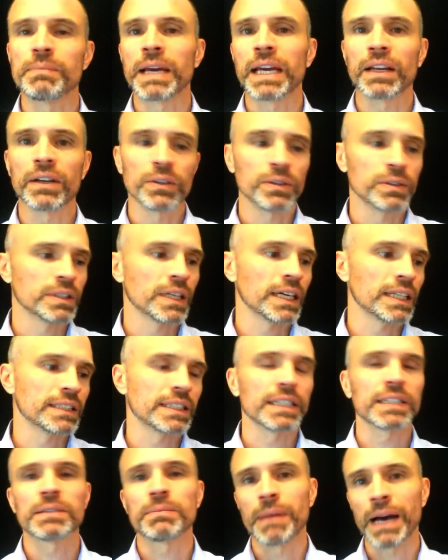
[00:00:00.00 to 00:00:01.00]
tomatoes, I
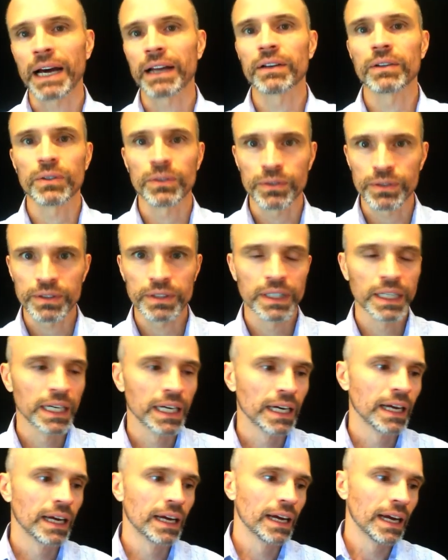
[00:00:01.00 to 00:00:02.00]
say tomatoes,
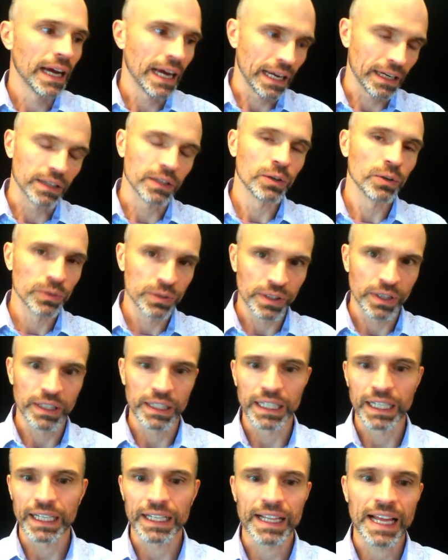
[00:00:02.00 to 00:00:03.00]
and it goes
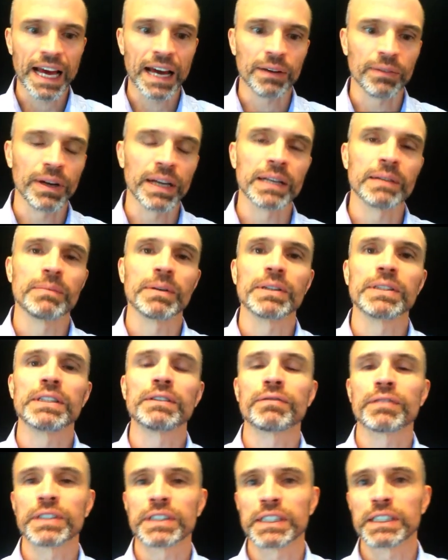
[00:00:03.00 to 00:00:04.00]
on like that, right? About
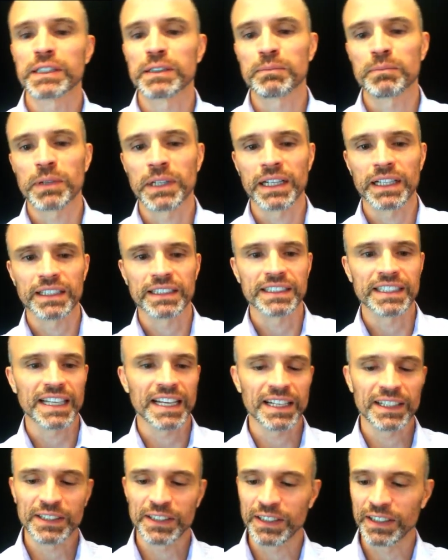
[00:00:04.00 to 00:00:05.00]
differences in
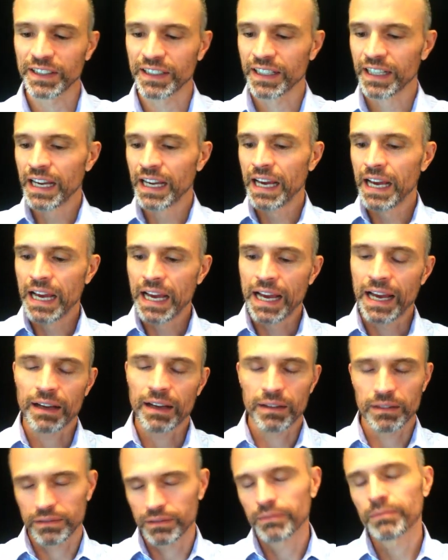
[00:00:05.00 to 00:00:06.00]
pronunciation.
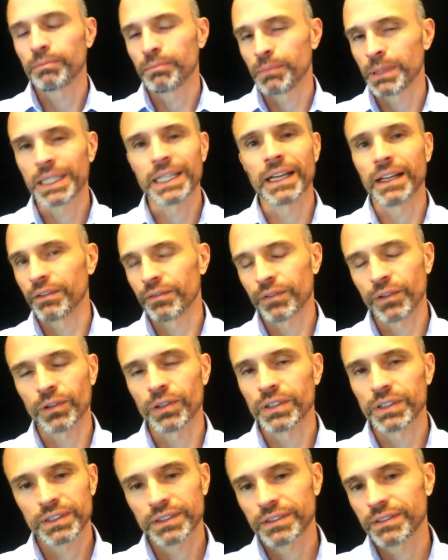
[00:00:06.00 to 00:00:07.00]
But then, of
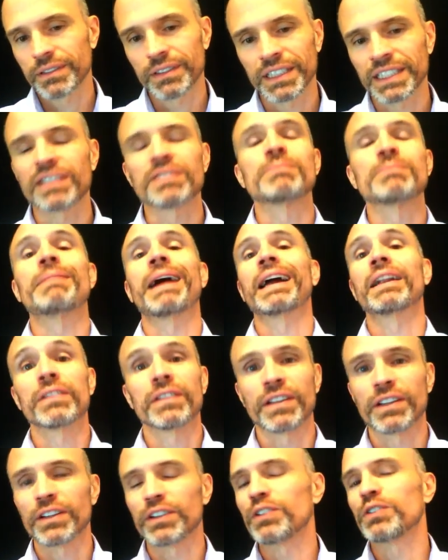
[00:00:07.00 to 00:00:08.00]
course, it doesn't
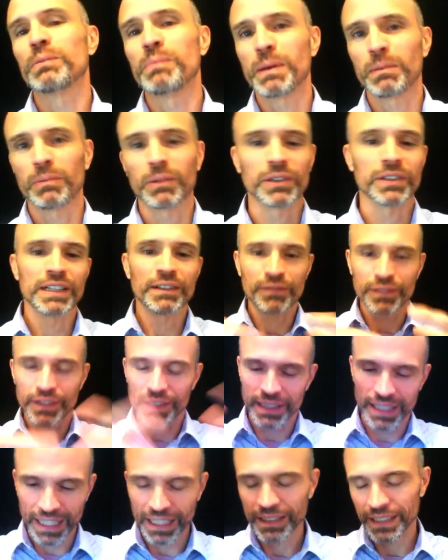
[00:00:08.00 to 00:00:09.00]
matter that the two people are
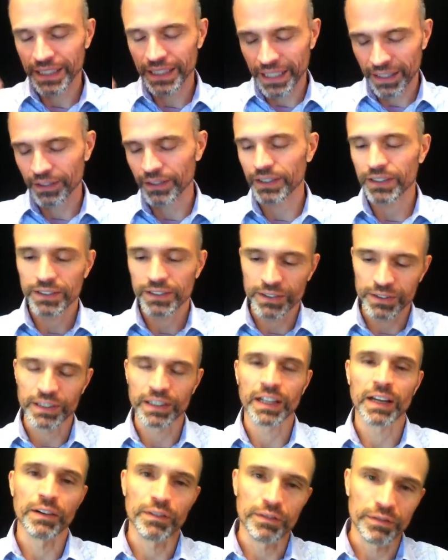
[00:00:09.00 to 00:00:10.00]
different, they get together because
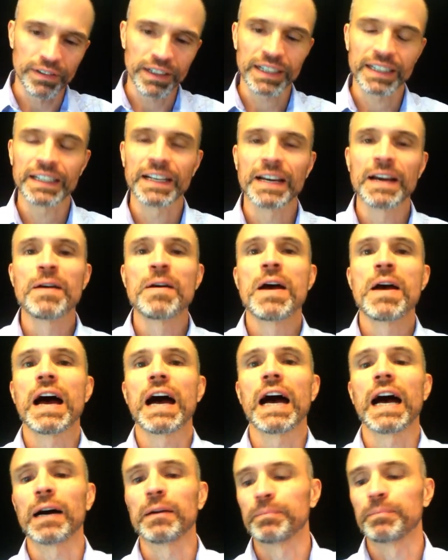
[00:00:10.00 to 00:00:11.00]
they're in love, right?
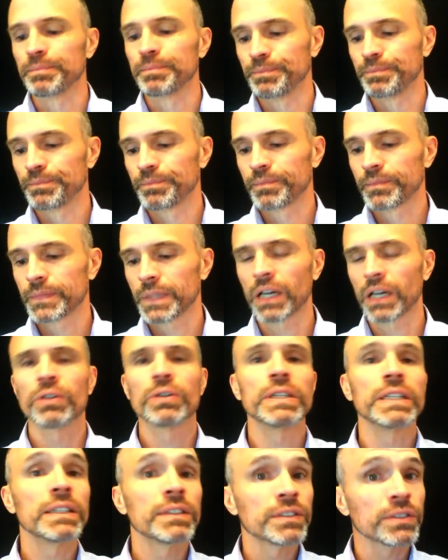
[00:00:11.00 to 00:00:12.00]
Um,
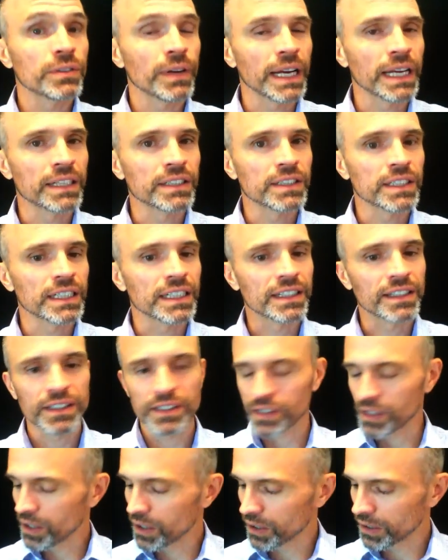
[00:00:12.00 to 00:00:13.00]
Although it is strange that in
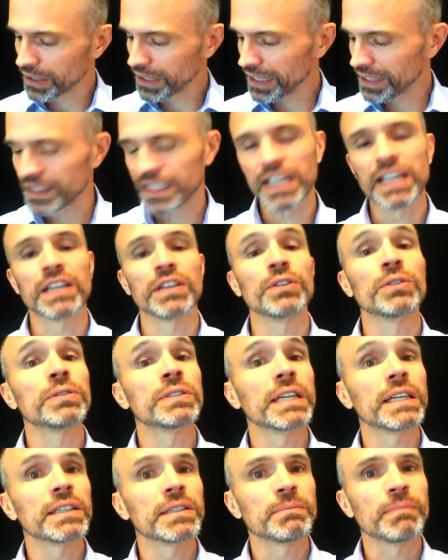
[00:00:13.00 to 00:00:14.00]
the song they say, you
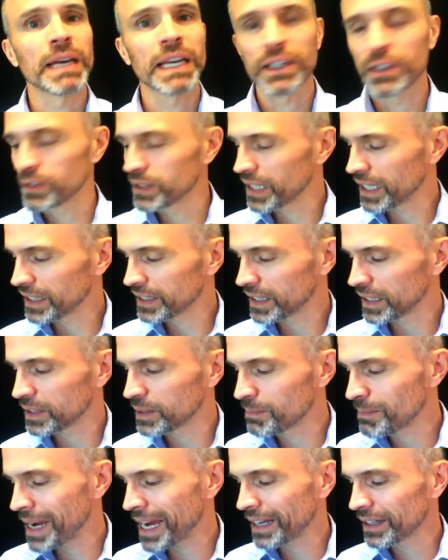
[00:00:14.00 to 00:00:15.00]
say tomatoes, I say
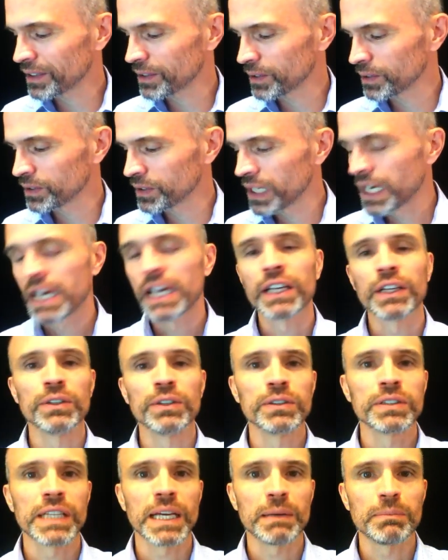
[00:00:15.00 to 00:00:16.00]
tomatoes,
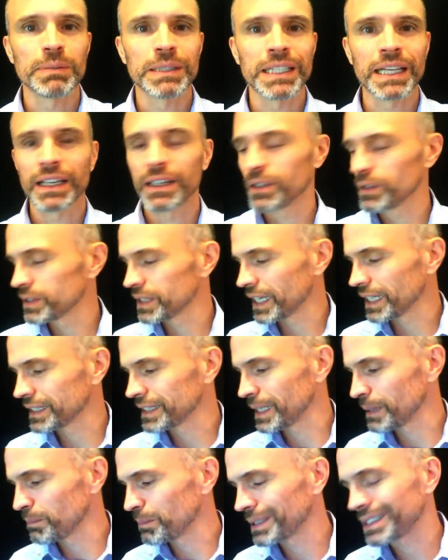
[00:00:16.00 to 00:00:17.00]
you say potatoes, I
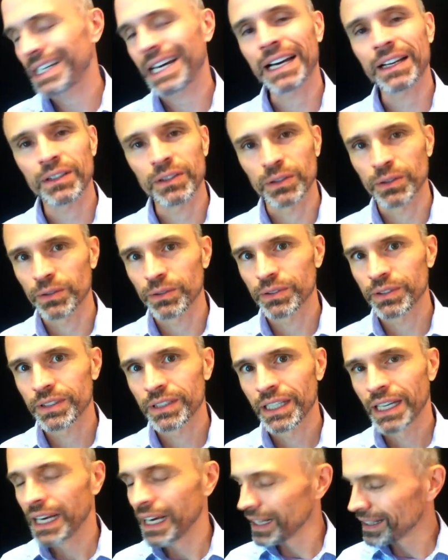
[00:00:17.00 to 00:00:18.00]
say
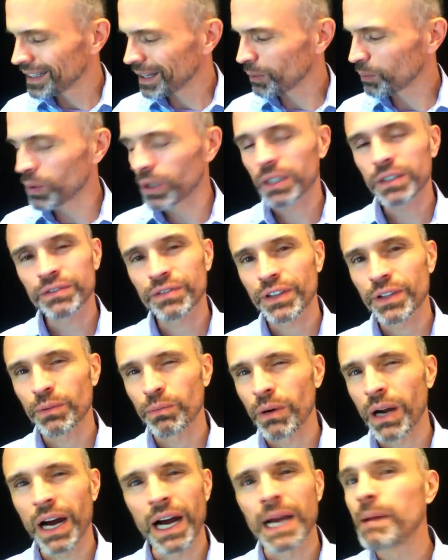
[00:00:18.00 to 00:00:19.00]
potatoes. That works for the
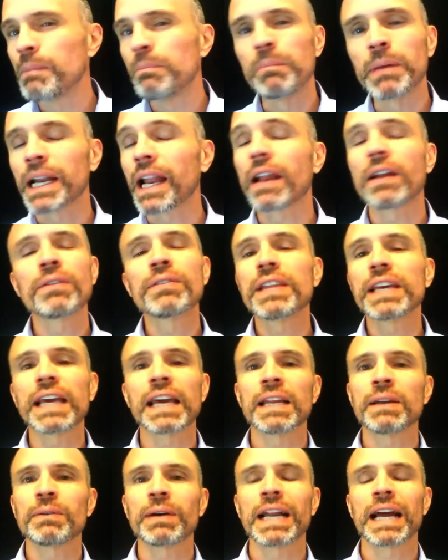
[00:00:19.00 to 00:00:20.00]
rhyme, but I don't think
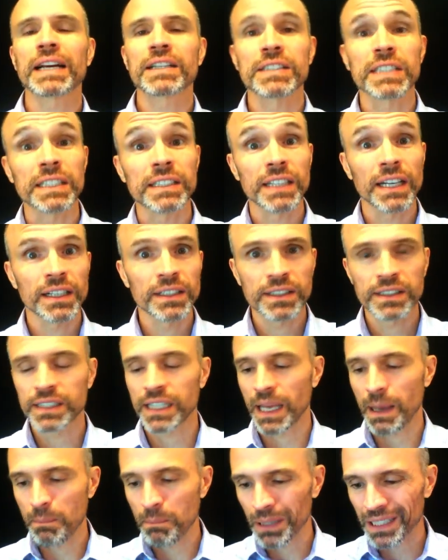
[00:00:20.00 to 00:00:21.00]
anyone actually does
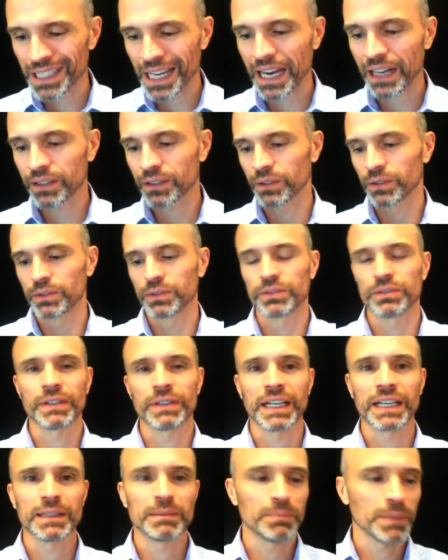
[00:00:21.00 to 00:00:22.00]
say potatoes,
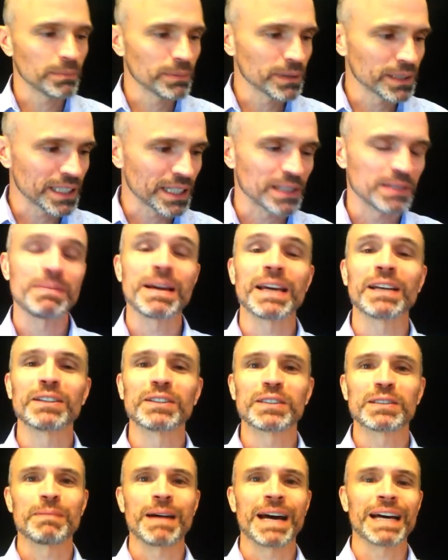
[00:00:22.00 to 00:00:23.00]
right? People say
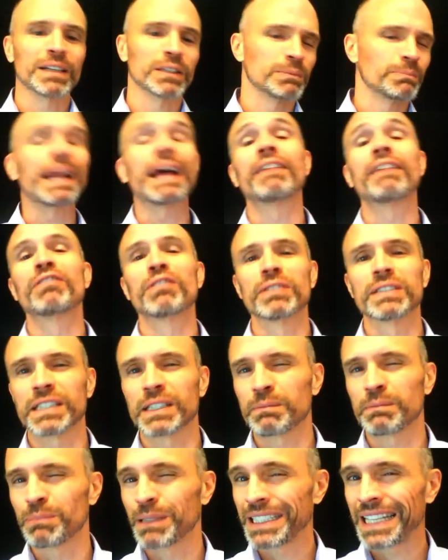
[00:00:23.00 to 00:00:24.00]
tomatoes, tomatoes, but everyone
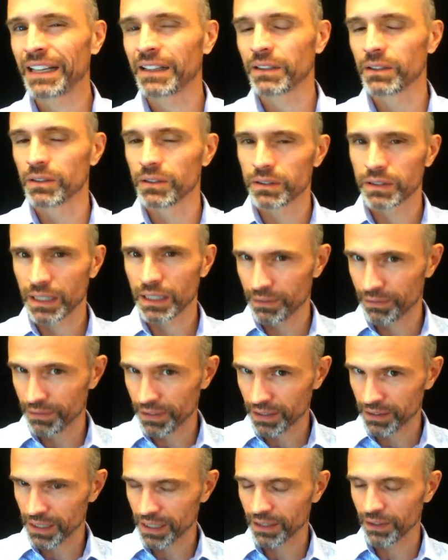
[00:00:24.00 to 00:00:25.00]
says potatoes, as
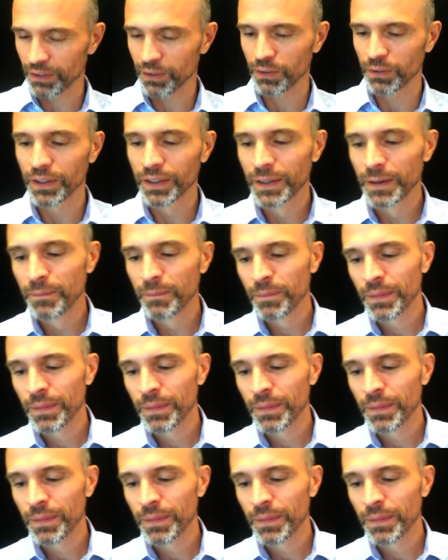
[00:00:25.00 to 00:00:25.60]
far as I know.